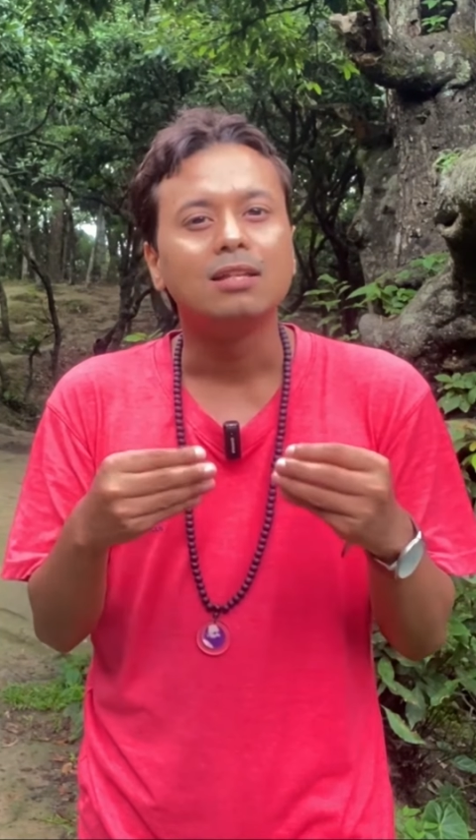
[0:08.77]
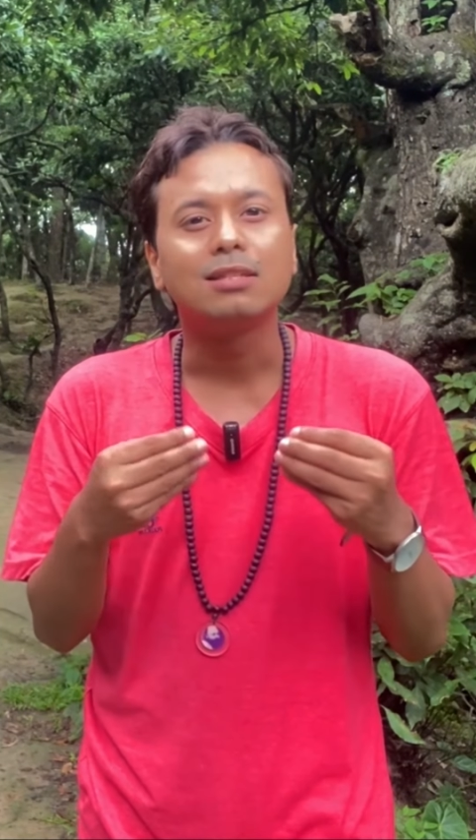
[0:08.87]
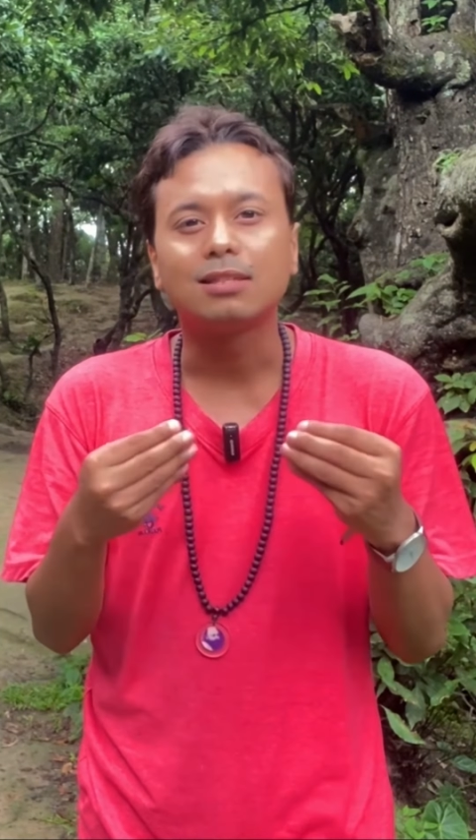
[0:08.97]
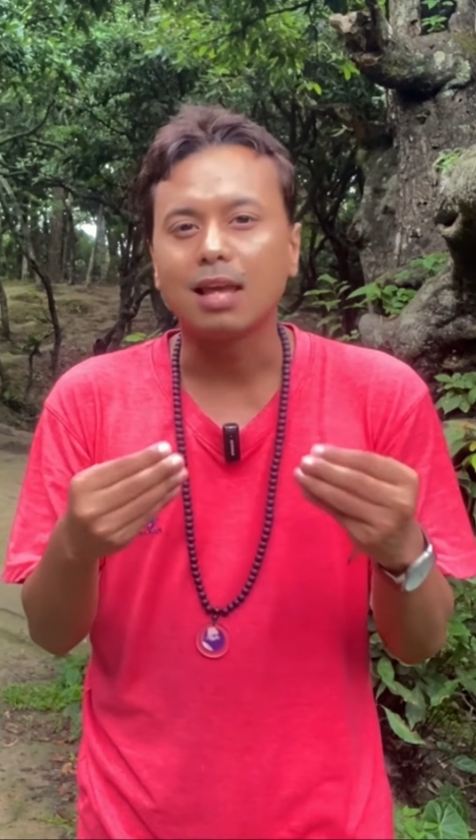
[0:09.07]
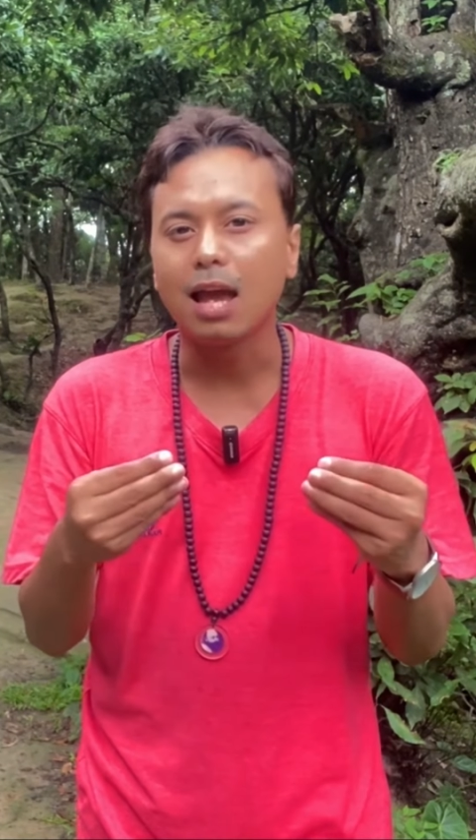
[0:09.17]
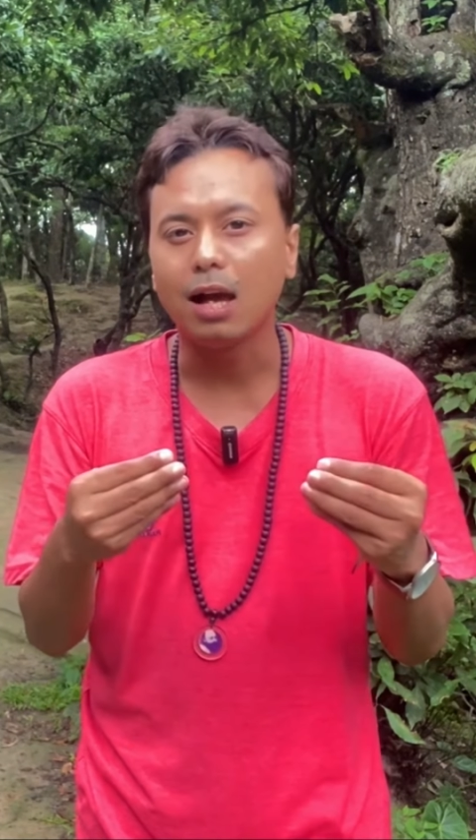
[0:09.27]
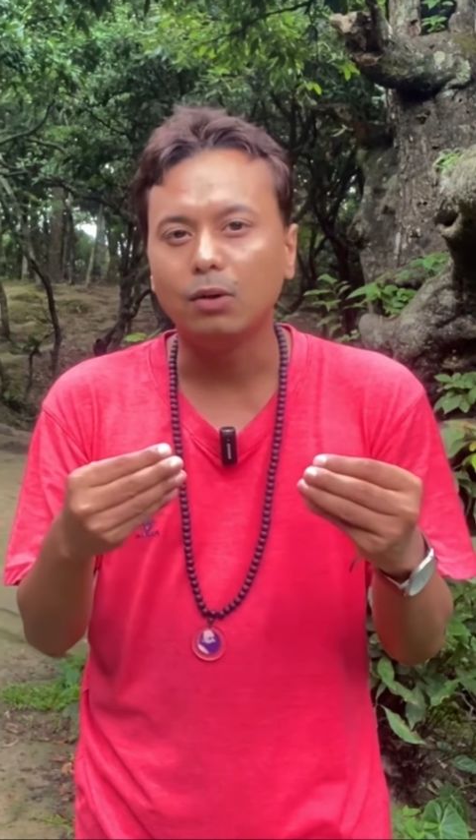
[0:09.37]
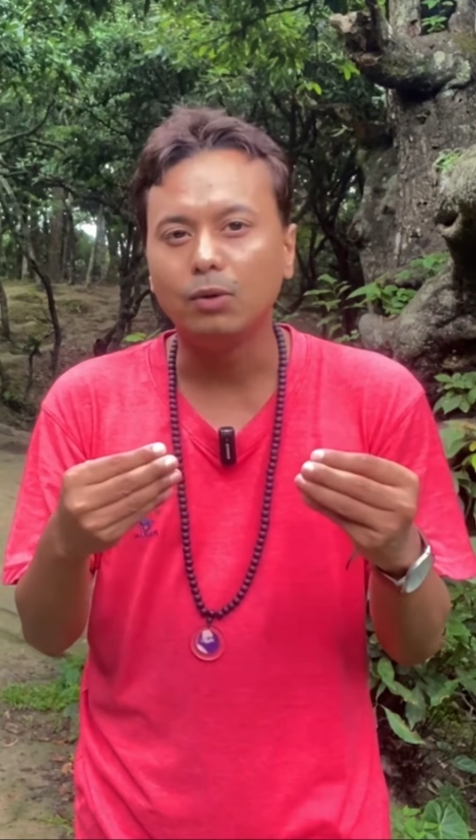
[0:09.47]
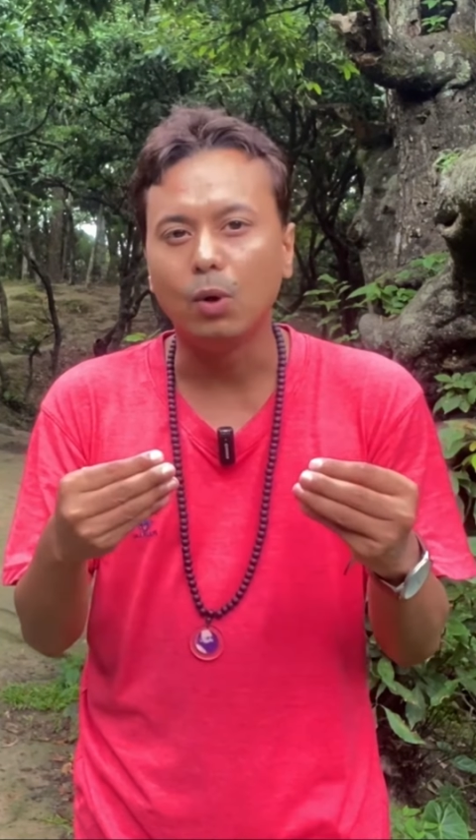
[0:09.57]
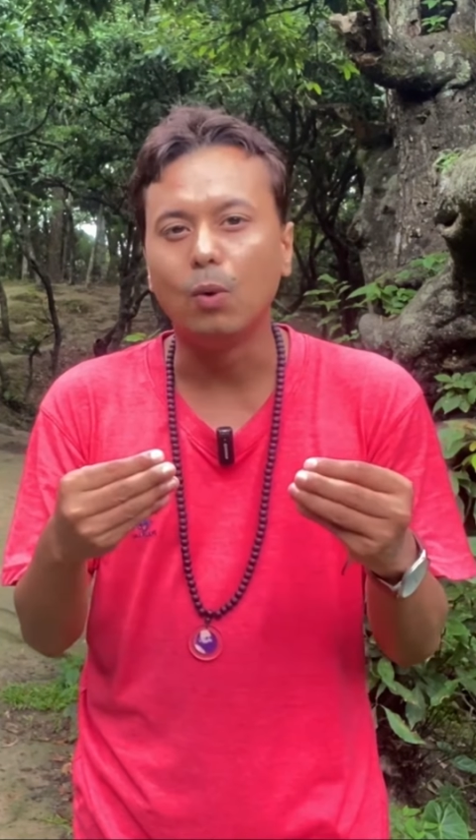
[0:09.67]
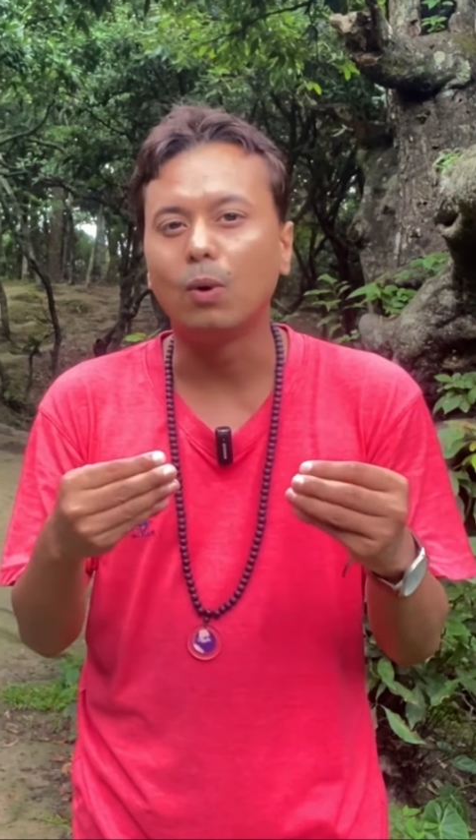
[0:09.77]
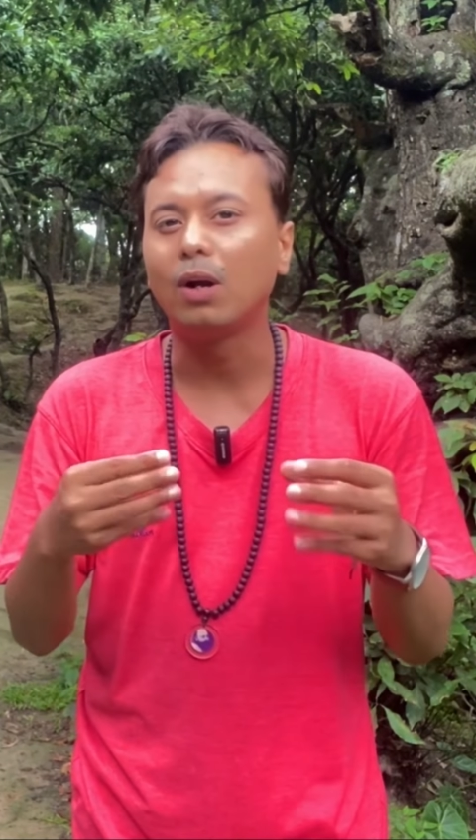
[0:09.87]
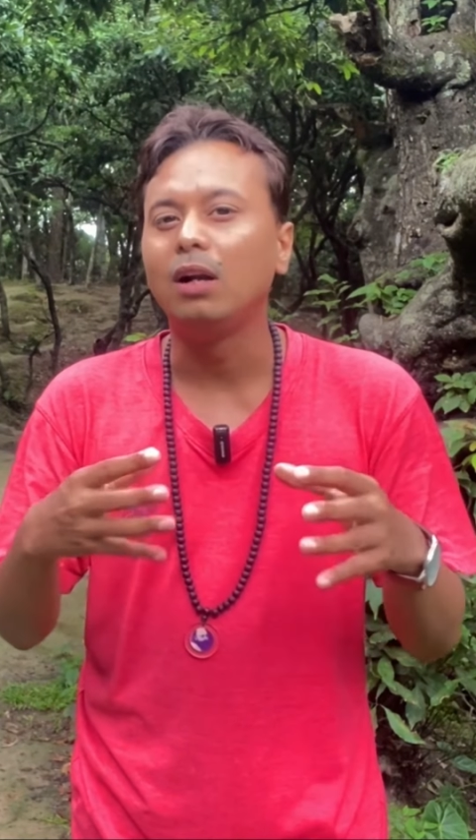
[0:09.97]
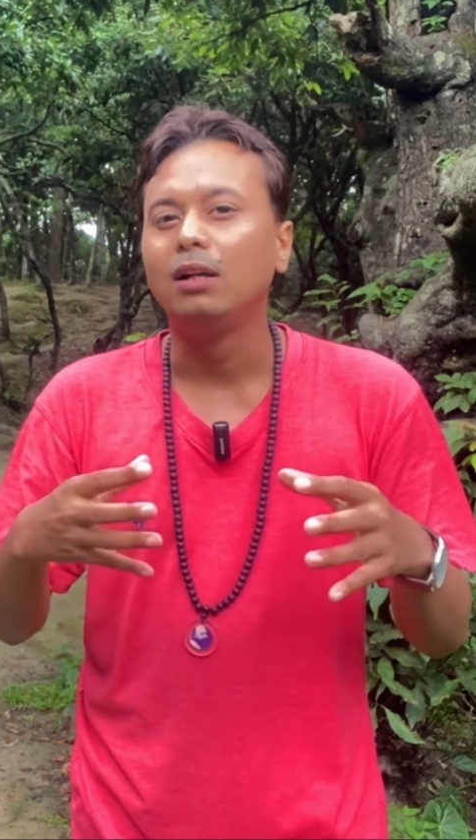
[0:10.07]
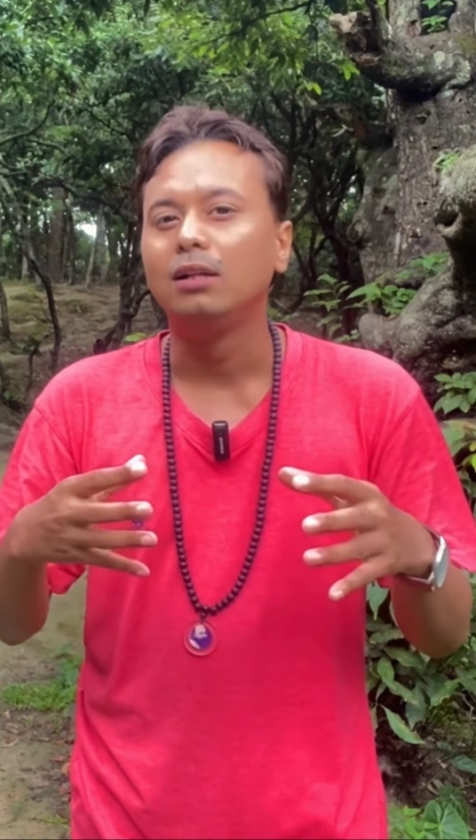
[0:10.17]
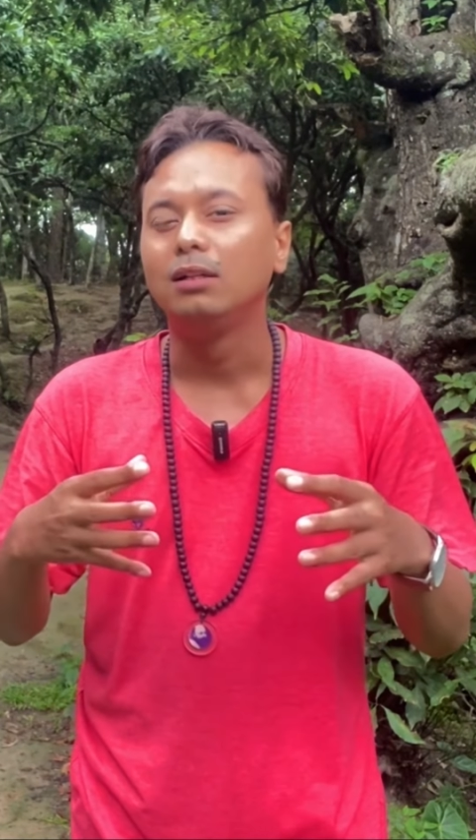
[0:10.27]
sound or